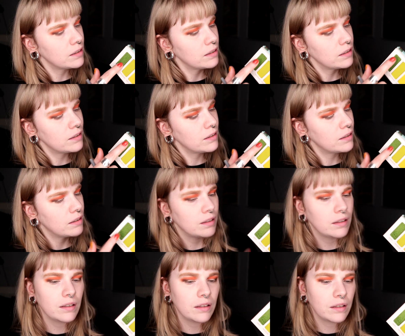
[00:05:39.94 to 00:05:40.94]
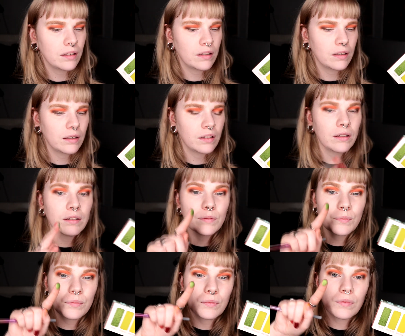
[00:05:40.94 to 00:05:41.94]

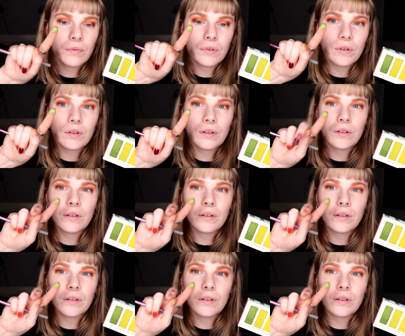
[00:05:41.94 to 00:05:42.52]
(no one is talking)